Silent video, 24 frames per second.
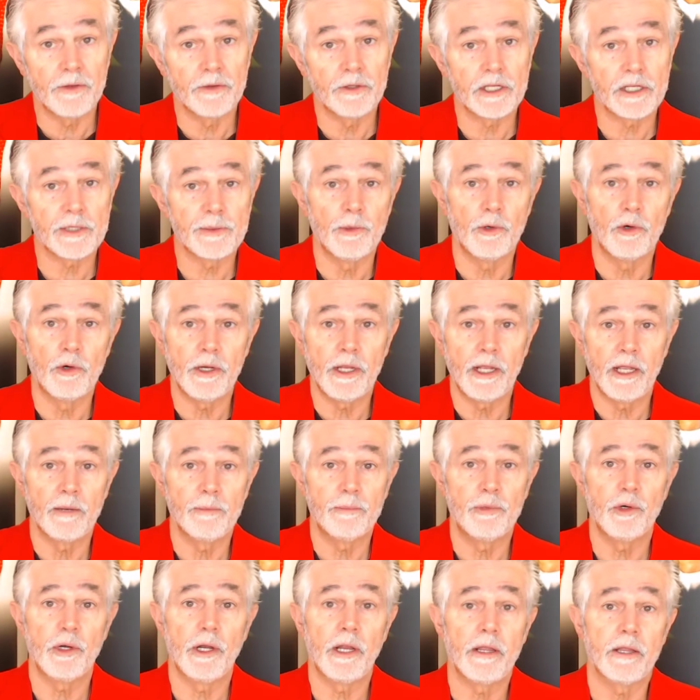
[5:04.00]
this morning and
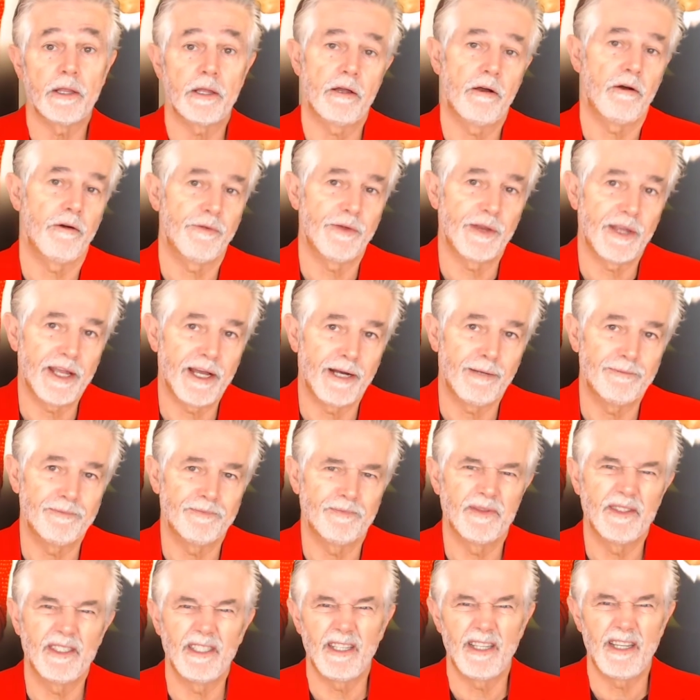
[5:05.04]
put in the coffee cup.
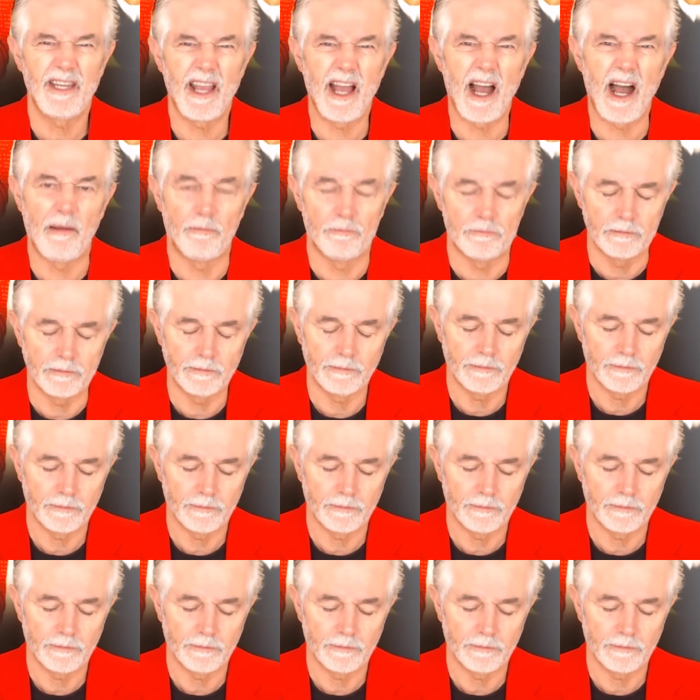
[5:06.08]
Yum.